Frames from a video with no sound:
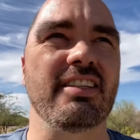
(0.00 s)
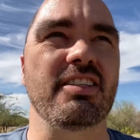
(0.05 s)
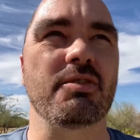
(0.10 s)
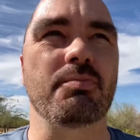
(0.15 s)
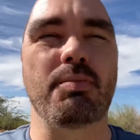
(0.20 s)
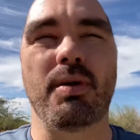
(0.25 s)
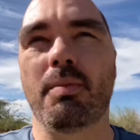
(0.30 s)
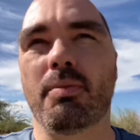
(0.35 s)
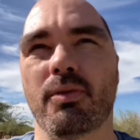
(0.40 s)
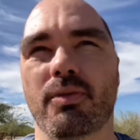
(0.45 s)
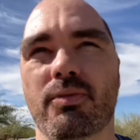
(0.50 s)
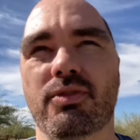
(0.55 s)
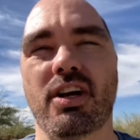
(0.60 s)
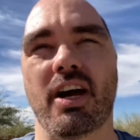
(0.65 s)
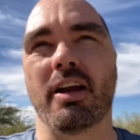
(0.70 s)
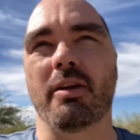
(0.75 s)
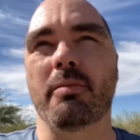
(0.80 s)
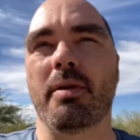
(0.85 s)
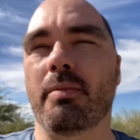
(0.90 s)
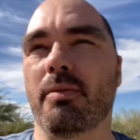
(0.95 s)
people talking to
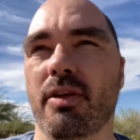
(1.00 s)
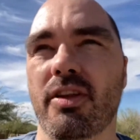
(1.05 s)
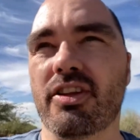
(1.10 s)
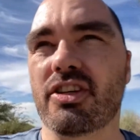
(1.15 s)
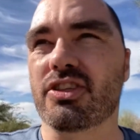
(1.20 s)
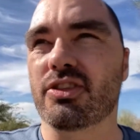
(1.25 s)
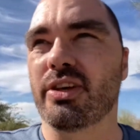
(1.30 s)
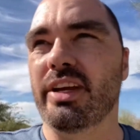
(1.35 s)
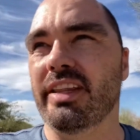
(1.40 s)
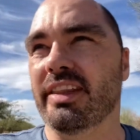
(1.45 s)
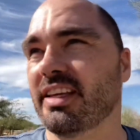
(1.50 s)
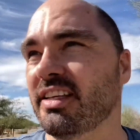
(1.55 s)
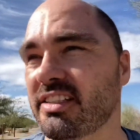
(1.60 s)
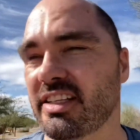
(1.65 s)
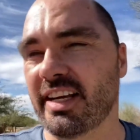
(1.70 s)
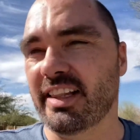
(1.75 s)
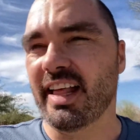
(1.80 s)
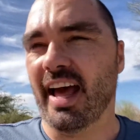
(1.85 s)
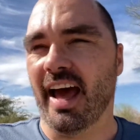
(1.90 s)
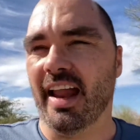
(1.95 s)
people on the street, things like
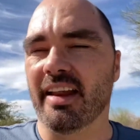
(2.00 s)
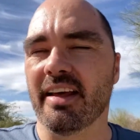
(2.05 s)
that.